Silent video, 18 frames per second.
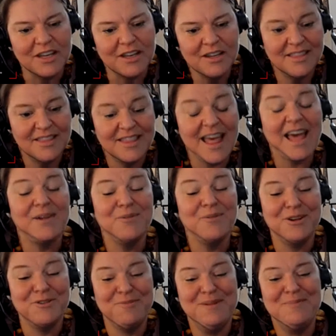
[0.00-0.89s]
Mm-hmm. That
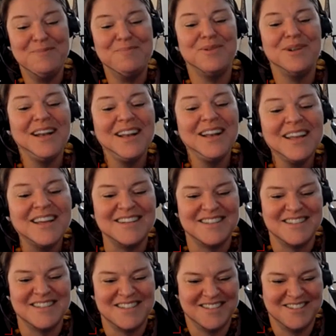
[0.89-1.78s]
would have been
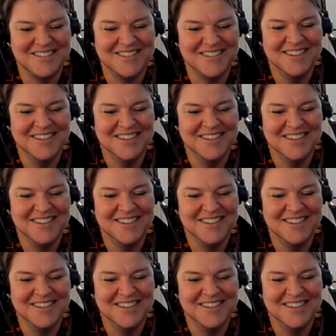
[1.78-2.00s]
brilliant.